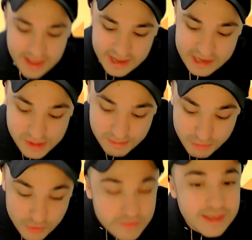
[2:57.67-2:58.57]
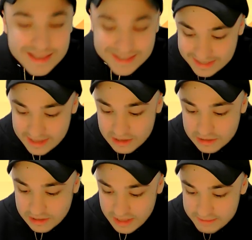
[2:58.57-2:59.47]
In the movie, Gill
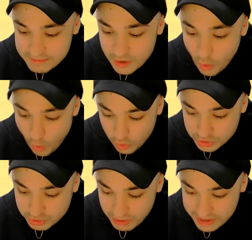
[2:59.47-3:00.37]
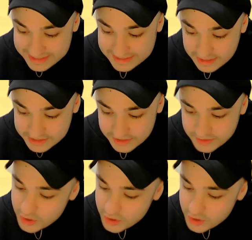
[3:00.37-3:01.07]
claimed that all drains lead to the